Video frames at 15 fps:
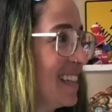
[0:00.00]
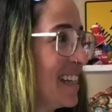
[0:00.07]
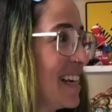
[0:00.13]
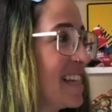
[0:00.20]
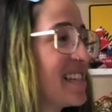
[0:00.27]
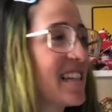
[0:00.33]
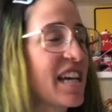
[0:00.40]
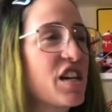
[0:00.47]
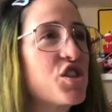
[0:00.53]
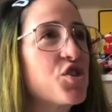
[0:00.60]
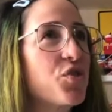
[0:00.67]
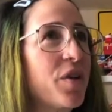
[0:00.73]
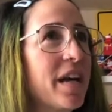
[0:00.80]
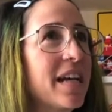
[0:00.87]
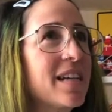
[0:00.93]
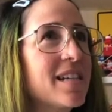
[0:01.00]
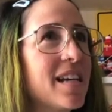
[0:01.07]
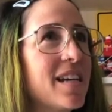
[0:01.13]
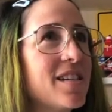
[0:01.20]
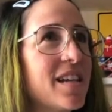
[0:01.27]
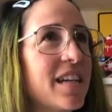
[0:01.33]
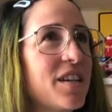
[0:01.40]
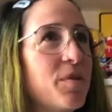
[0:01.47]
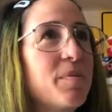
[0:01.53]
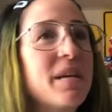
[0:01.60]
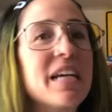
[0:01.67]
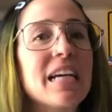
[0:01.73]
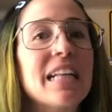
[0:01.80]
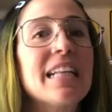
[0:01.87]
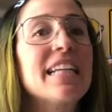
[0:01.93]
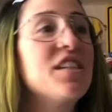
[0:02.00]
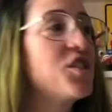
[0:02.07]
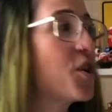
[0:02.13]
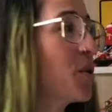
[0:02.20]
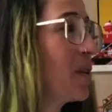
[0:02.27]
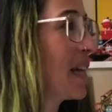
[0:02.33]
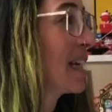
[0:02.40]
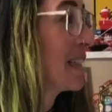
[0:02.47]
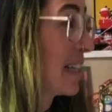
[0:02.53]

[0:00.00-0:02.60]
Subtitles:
His like shrike says like you're being Clinton, like